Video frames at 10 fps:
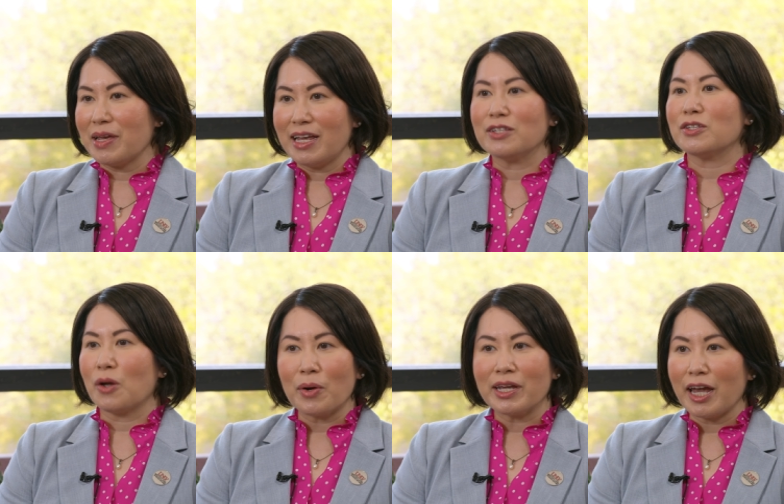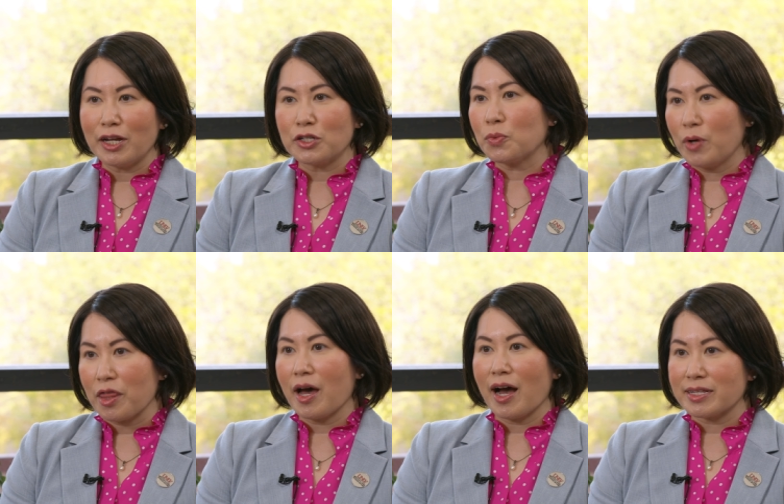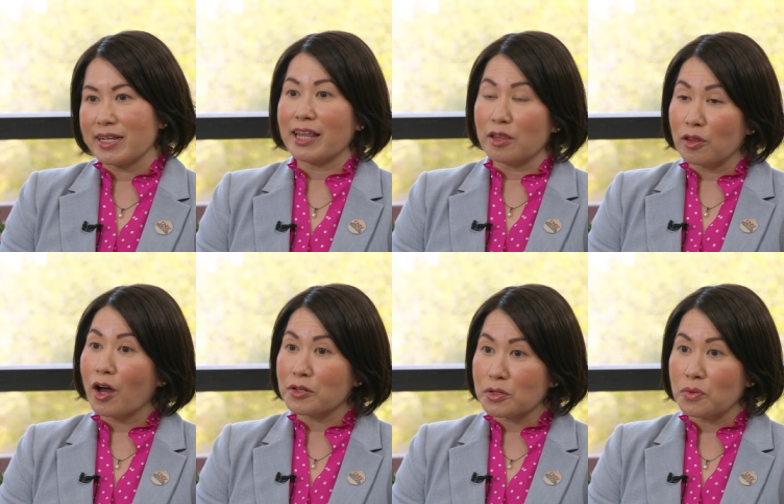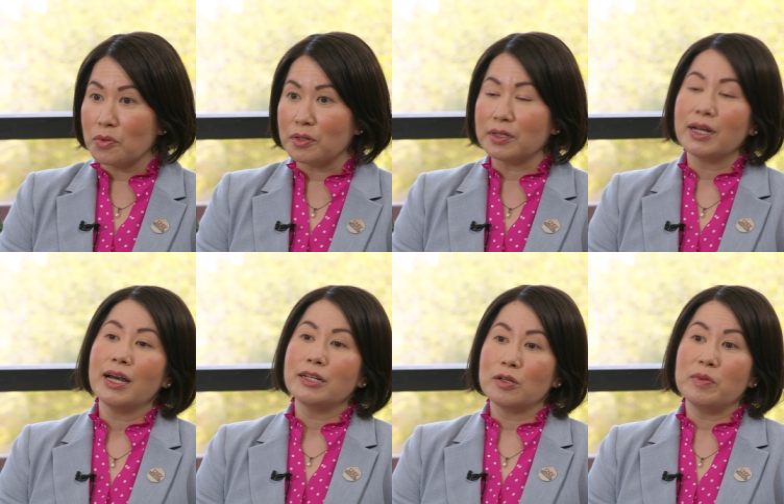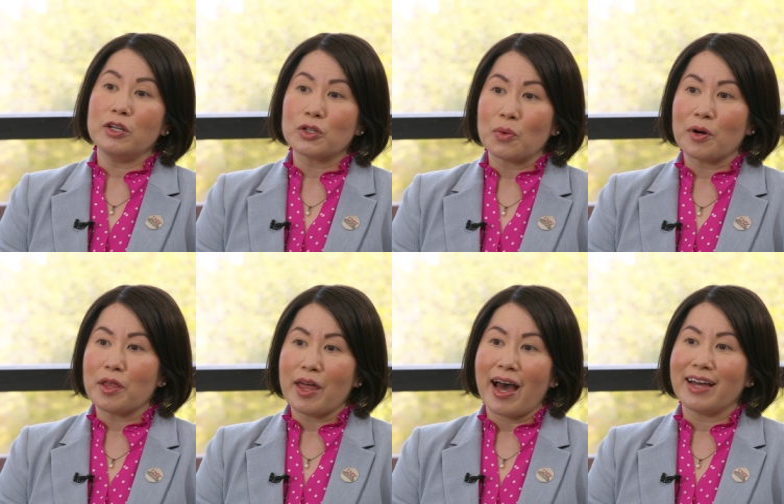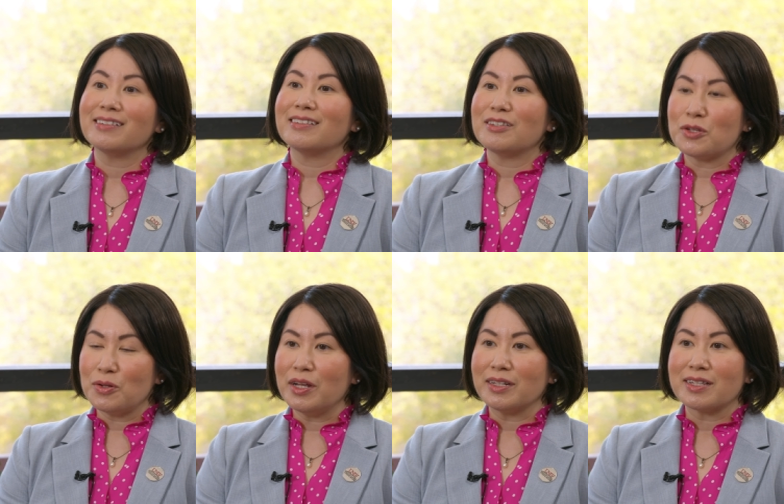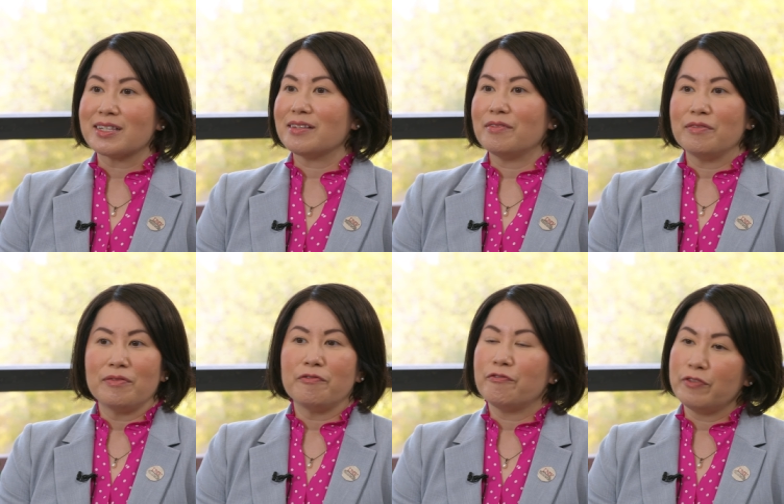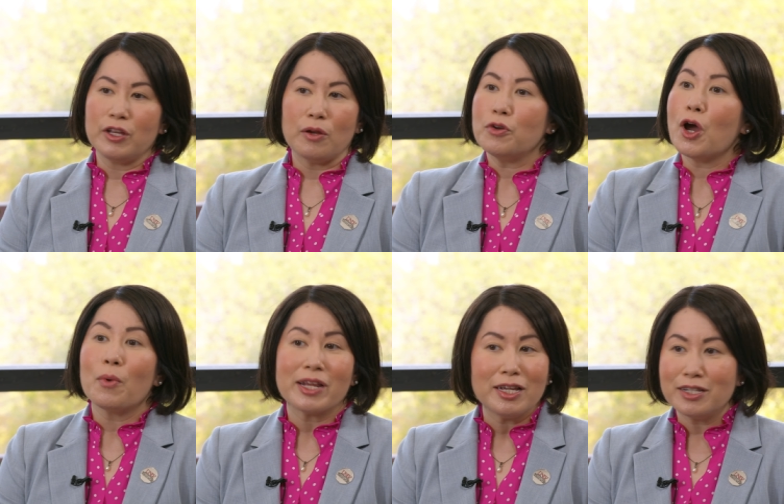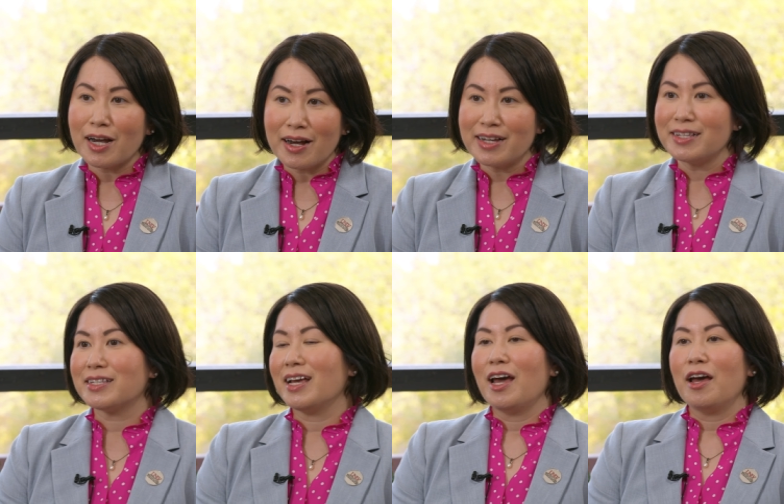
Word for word: is so engaged with us at the law school to be sure that students you know, know what he does,